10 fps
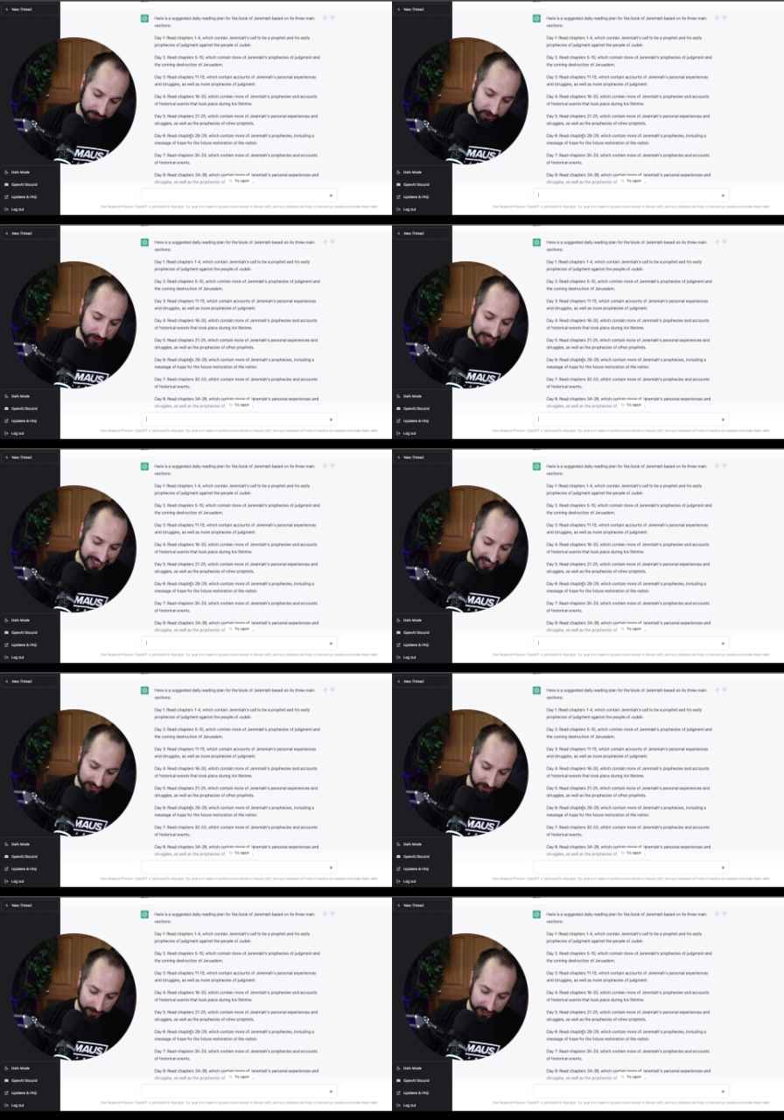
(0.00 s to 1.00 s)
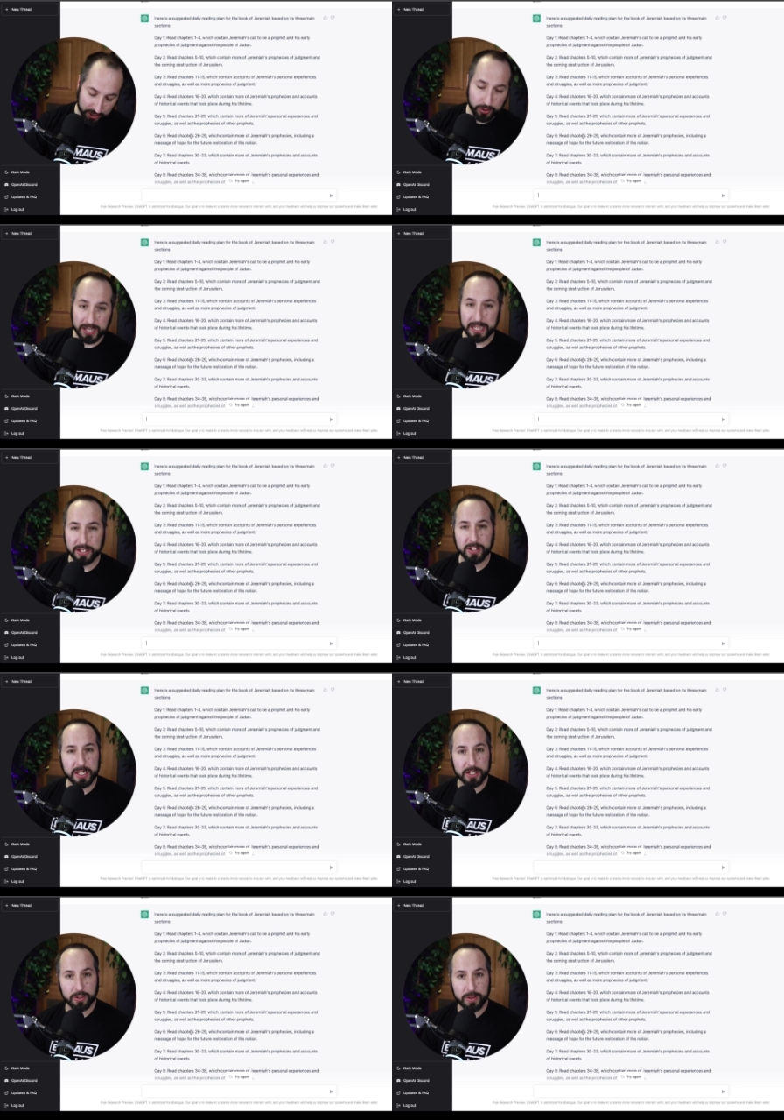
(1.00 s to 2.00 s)
So that's not too much. You could
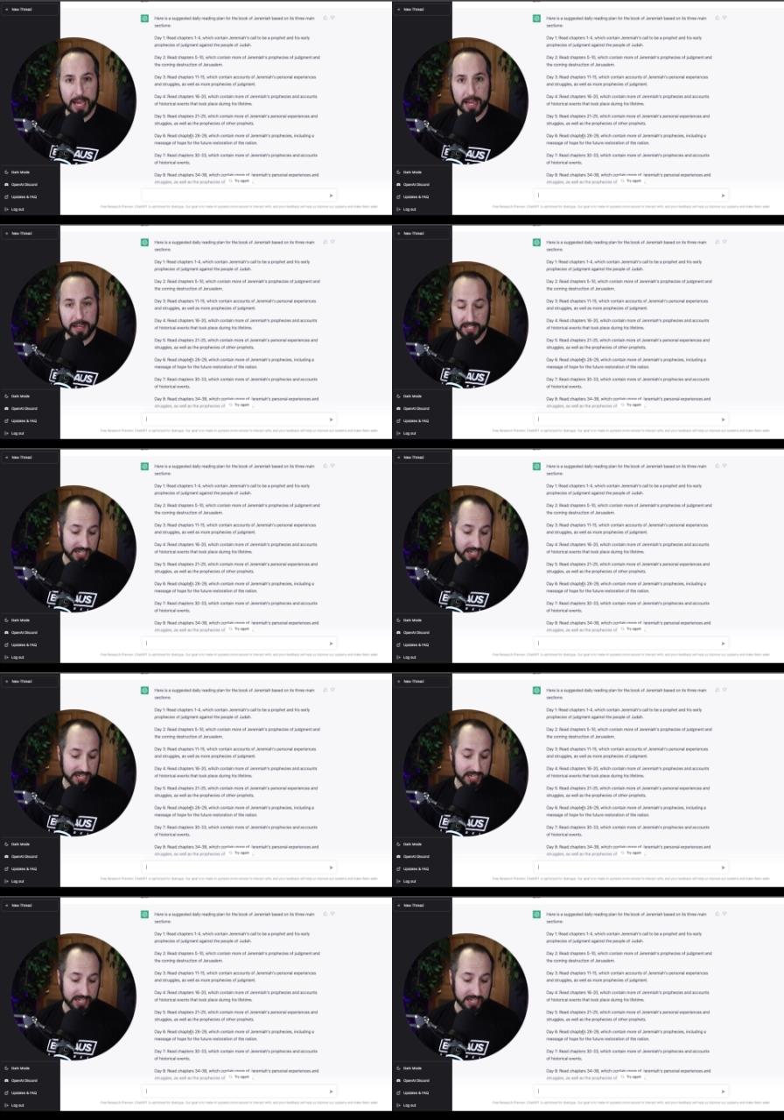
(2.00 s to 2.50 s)
easily do that. It's